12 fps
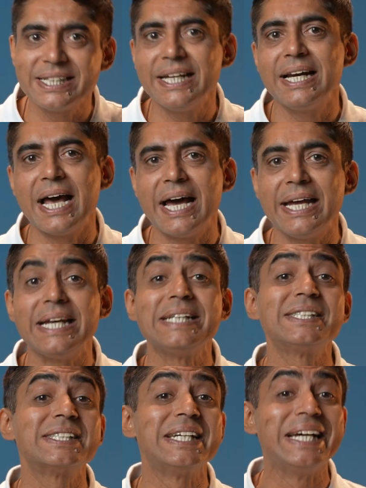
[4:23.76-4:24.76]
CLI
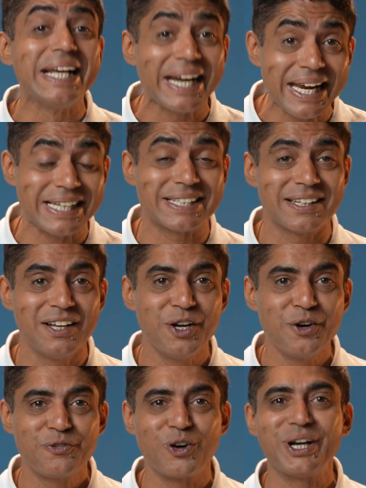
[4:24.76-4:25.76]
is great
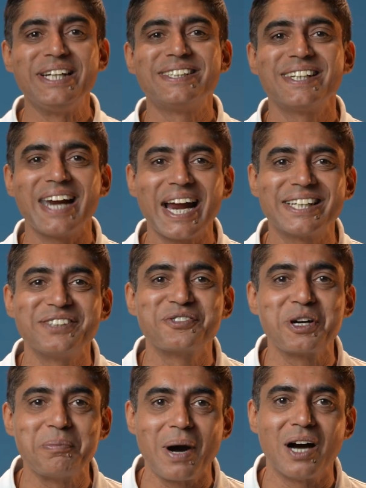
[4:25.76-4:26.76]
for
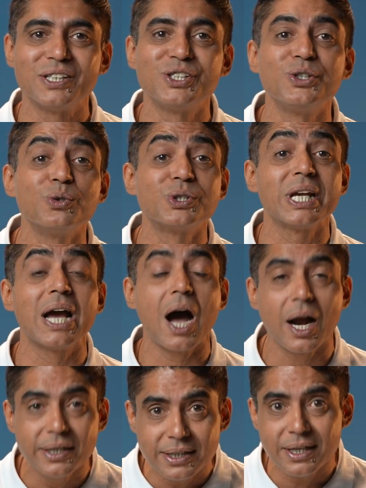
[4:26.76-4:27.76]
interactive commands using
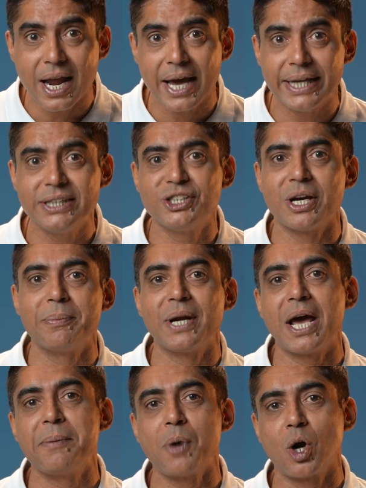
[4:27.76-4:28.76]
underlying
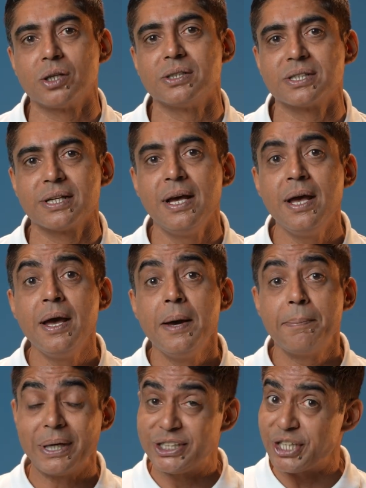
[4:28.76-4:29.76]
Gemini models.
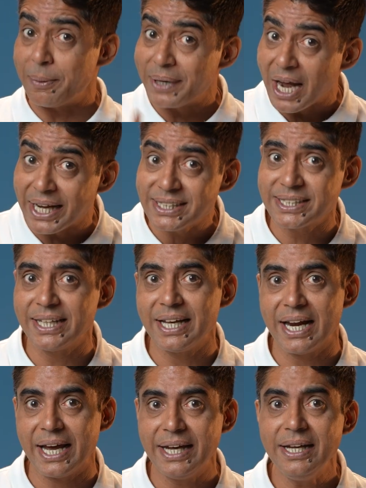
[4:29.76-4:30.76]
But Gemini
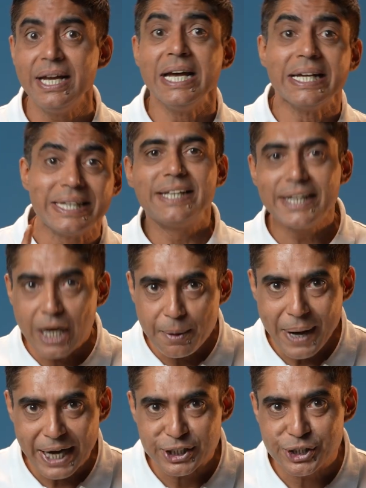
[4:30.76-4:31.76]
CLI,
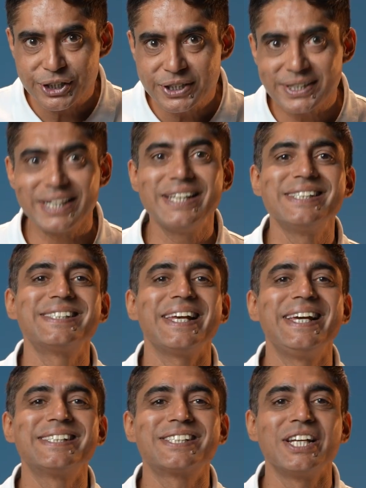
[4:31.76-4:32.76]
GitHub Actions is
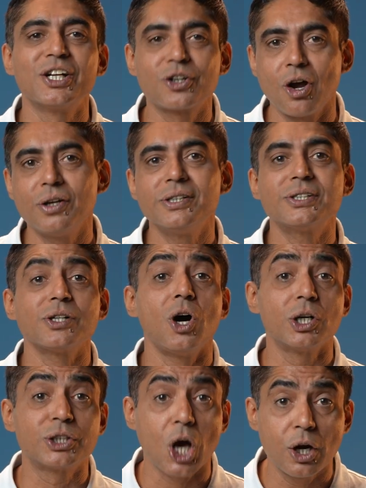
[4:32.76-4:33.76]
asynchronous,
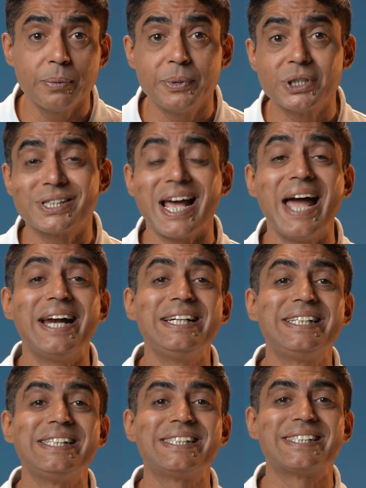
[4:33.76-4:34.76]
autonomous,
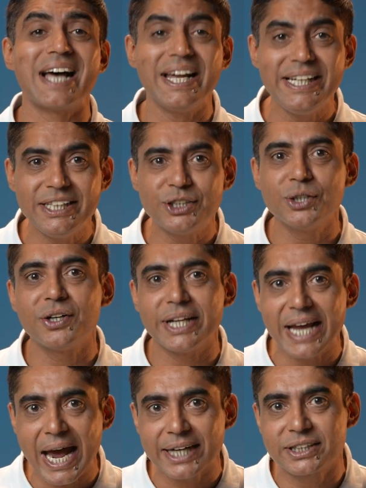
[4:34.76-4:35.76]
and designed to
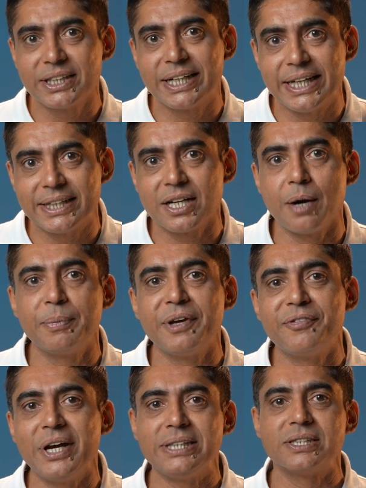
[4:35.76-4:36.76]
react to GitHub
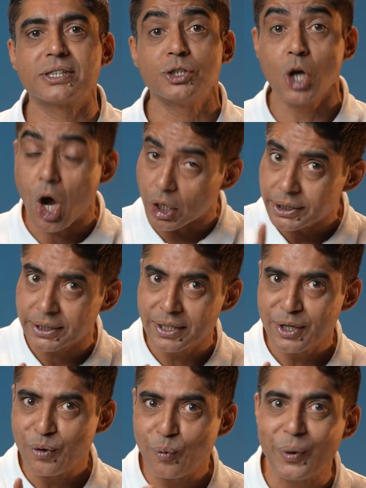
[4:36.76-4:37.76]
events, not
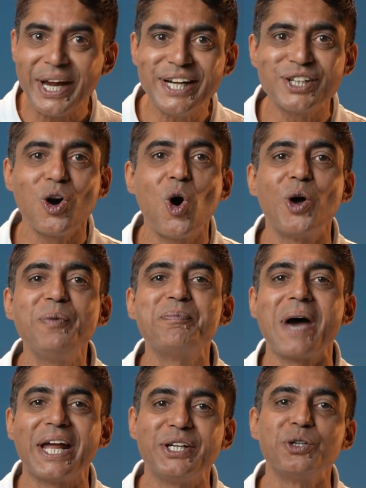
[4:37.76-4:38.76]
wait
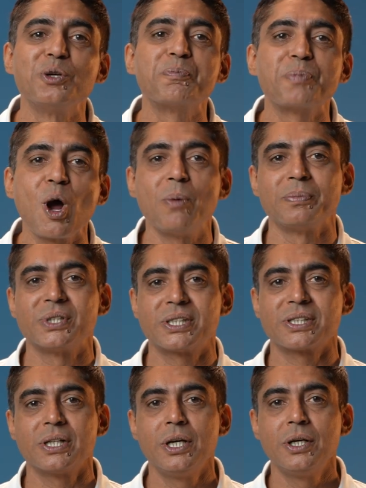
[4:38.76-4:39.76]
on manual
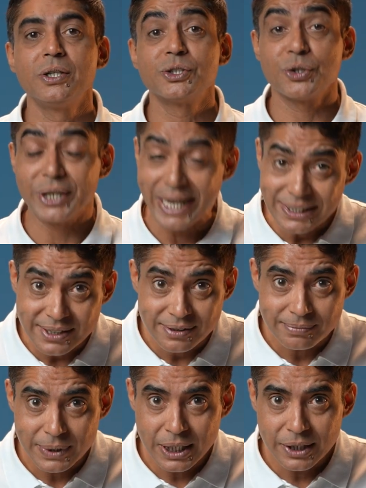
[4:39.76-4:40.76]
prompts. So
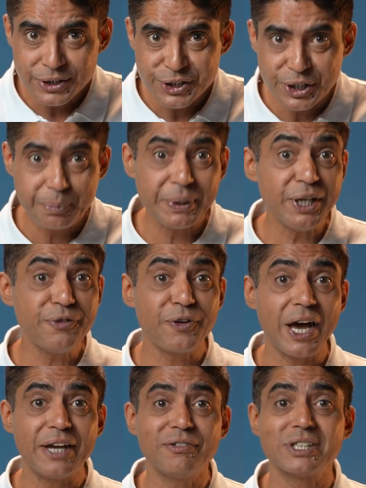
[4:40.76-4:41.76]
yes,
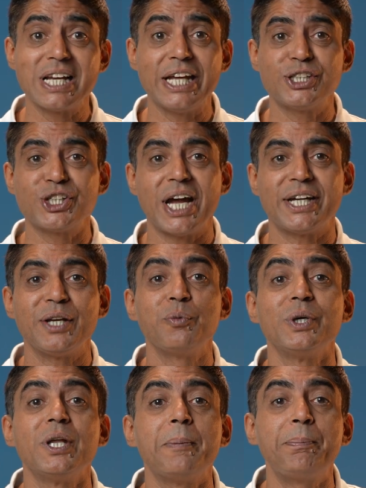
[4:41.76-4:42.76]
GPT-5 is like chatting
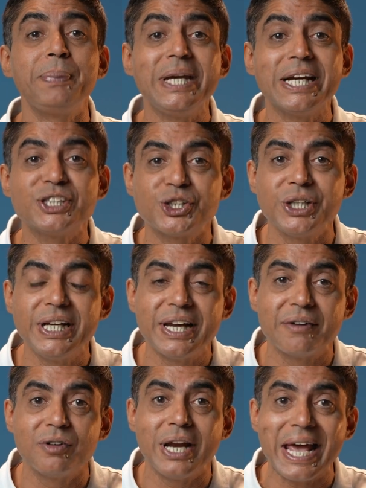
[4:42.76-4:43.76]
with a
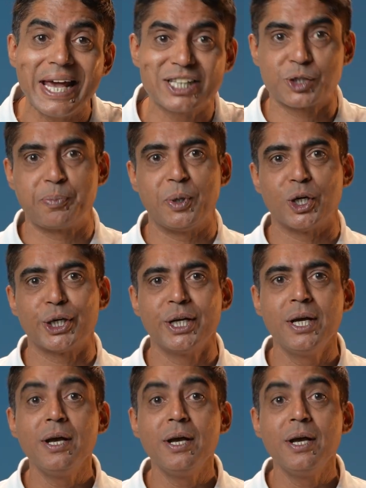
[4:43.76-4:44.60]
PhD-level expert.